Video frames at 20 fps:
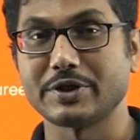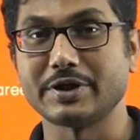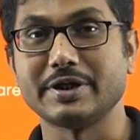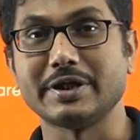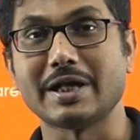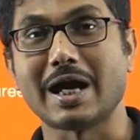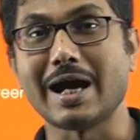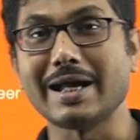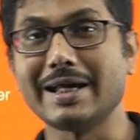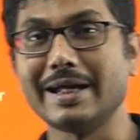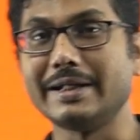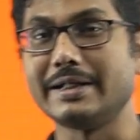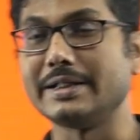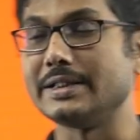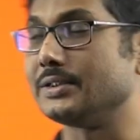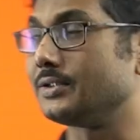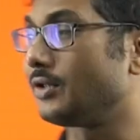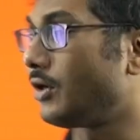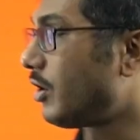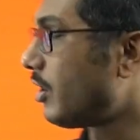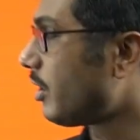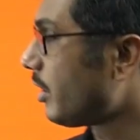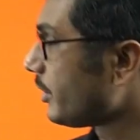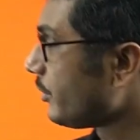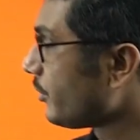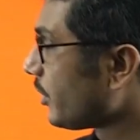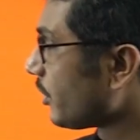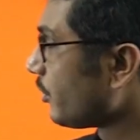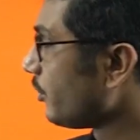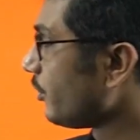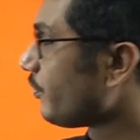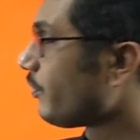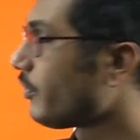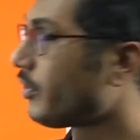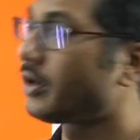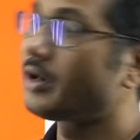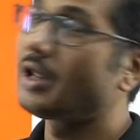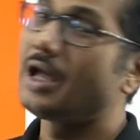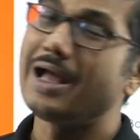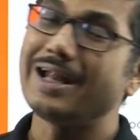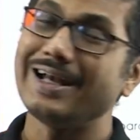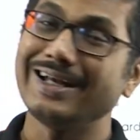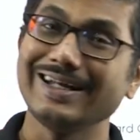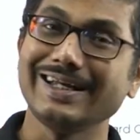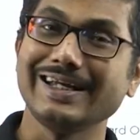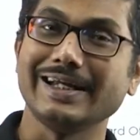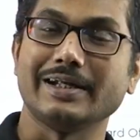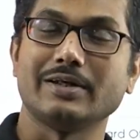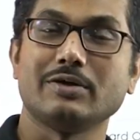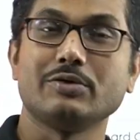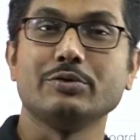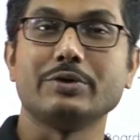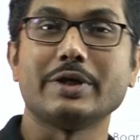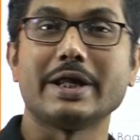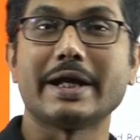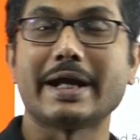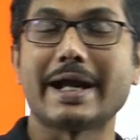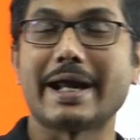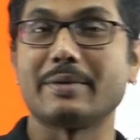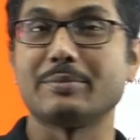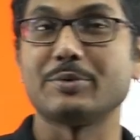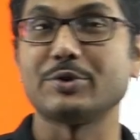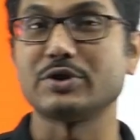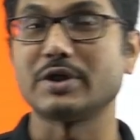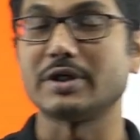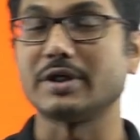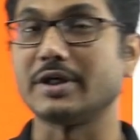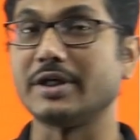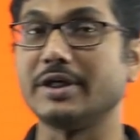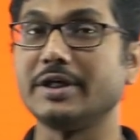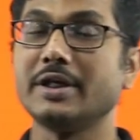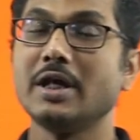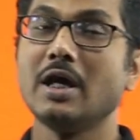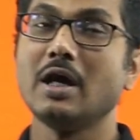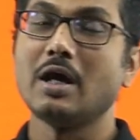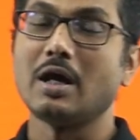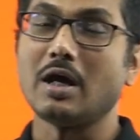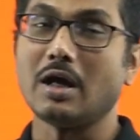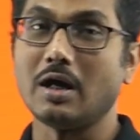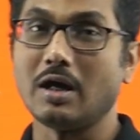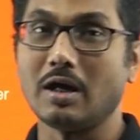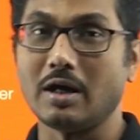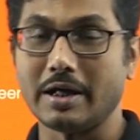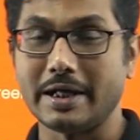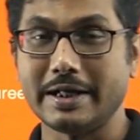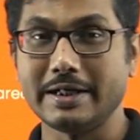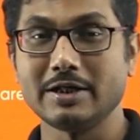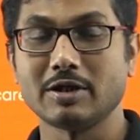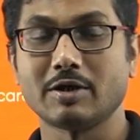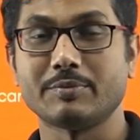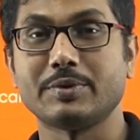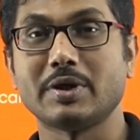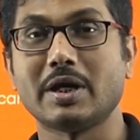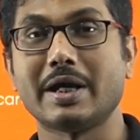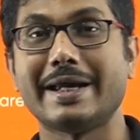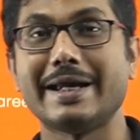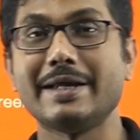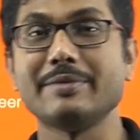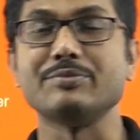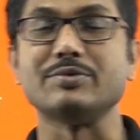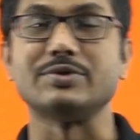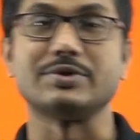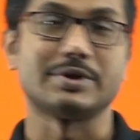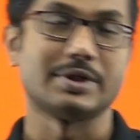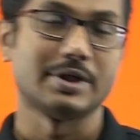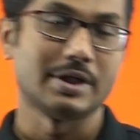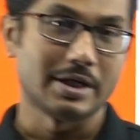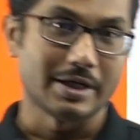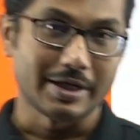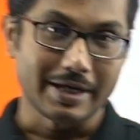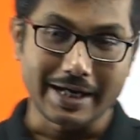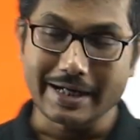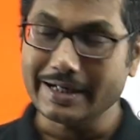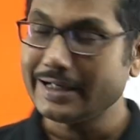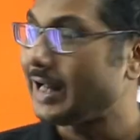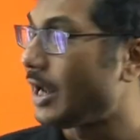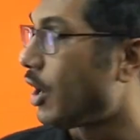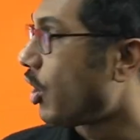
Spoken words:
in IITs, or you are good for NEET to take admission in any of the AIIMS, right?